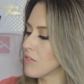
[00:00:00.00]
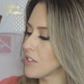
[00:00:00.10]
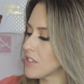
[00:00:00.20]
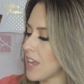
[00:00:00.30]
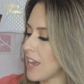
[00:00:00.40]
for
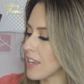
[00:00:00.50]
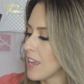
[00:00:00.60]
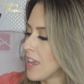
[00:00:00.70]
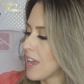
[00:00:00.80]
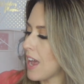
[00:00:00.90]
a sec,
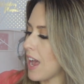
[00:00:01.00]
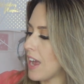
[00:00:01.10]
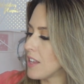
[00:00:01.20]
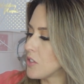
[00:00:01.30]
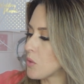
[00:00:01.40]

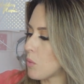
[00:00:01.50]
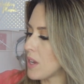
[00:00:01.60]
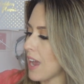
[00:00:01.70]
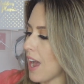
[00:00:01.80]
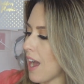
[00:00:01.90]
and
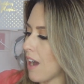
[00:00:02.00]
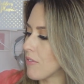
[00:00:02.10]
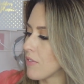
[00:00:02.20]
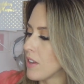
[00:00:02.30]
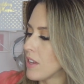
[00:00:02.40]
we
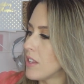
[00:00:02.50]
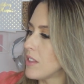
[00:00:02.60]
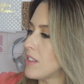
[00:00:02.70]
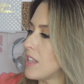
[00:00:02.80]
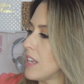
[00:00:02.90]
have
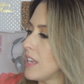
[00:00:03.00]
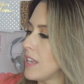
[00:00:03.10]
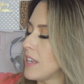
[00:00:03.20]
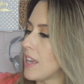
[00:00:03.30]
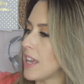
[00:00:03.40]

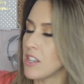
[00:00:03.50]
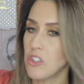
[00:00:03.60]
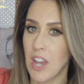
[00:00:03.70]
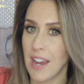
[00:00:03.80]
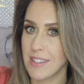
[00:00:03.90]
the
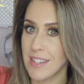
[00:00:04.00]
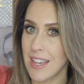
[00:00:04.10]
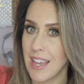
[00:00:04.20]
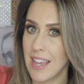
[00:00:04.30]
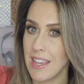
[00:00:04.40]
ejector
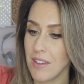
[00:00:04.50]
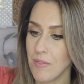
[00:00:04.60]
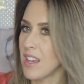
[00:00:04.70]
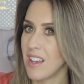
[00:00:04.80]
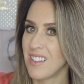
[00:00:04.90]
key,
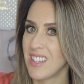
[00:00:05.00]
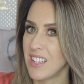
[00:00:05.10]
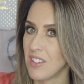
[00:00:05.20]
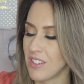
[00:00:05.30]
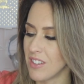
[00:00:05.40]
a
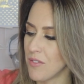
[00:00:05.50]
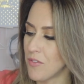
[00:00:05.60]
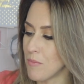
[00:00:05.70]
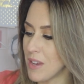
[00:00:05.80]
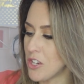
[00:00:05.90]
little
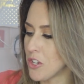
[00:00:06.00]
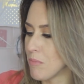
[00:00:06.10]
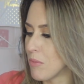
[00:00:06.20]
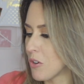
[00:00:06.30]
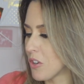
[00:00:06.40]

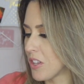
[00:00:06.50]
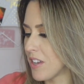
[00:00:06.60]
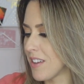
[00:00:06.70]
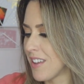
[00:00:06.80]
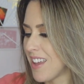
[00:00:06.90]
information
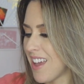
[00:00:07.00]
booklet,